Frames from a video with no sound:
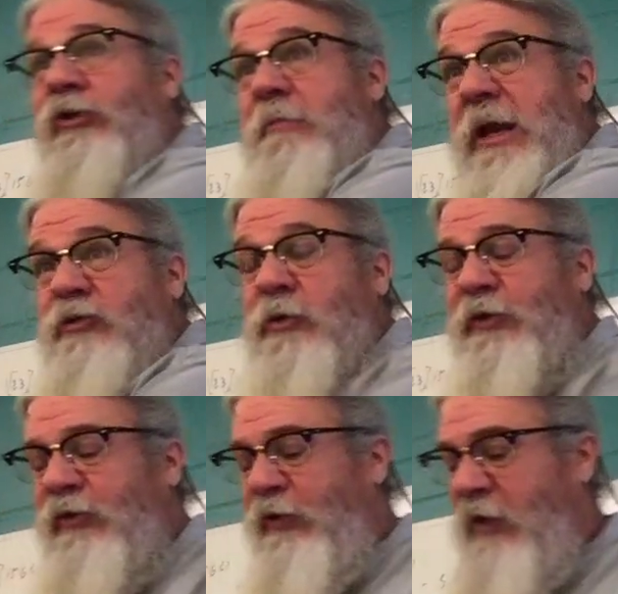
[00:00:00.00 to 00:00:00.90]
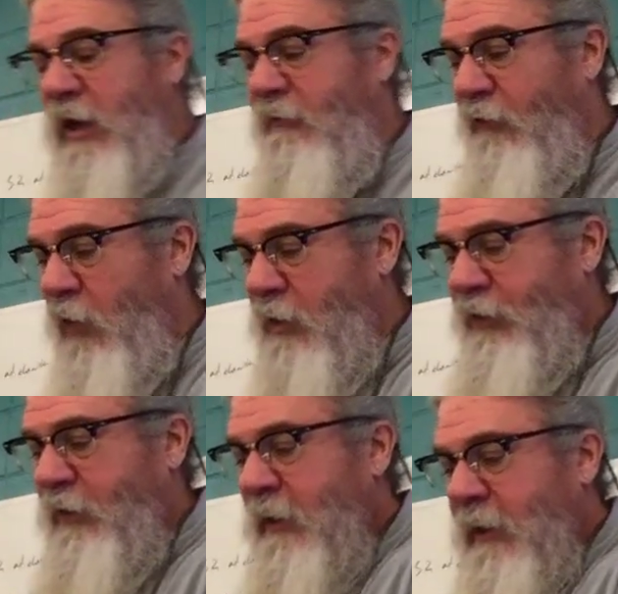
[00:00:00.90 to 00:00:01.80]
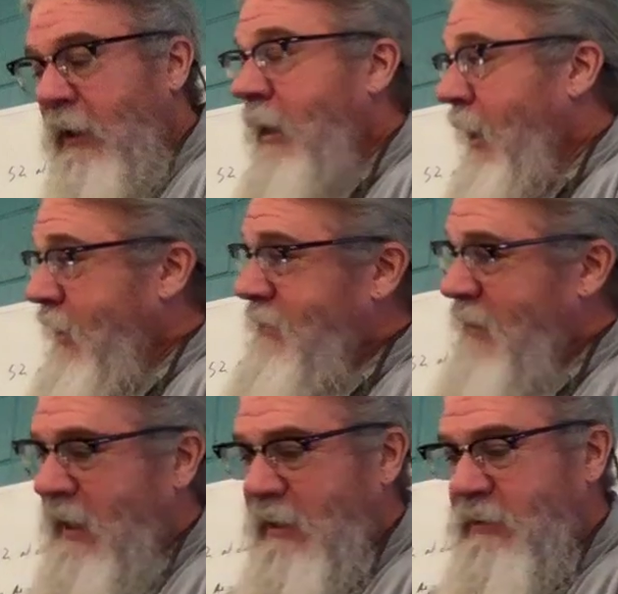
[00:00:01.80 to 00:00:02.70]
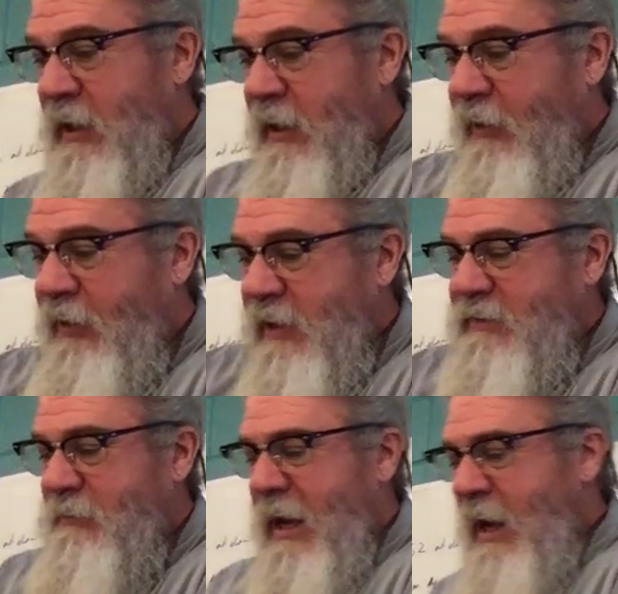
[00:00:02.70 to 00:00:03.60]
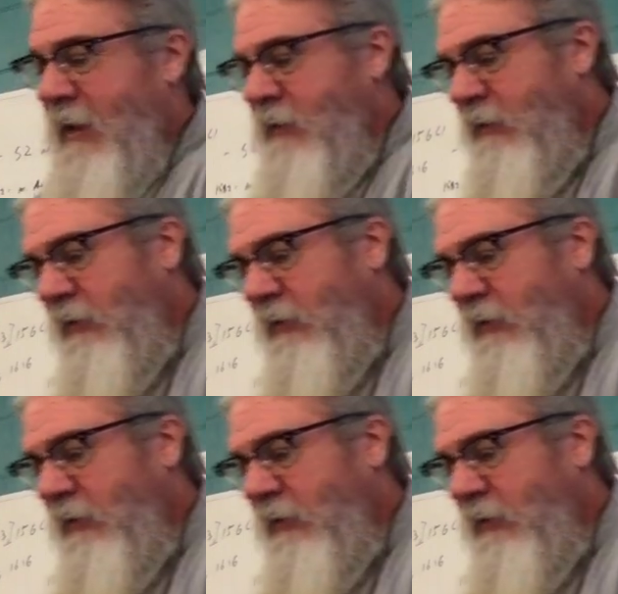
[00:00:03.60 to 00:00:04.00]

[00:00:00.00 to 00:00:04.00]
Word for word: Demetrius to stand forth. And he says, This man,